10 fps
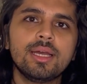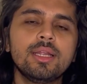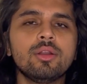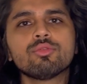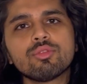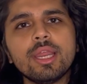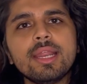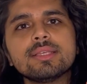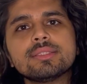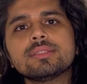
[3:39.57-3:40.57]
Now, 3
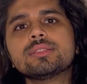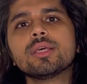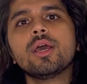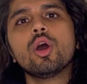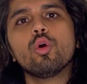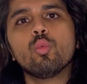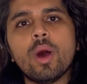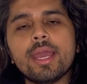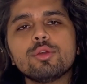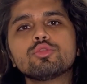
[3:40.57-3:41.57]
reasons
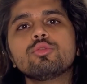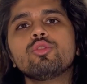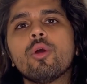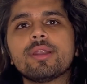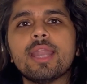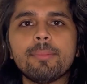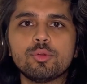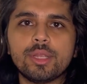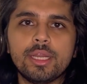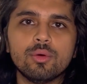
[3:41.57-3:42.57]
why you should not adapt to
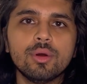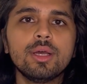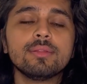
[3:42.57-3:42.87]
keto.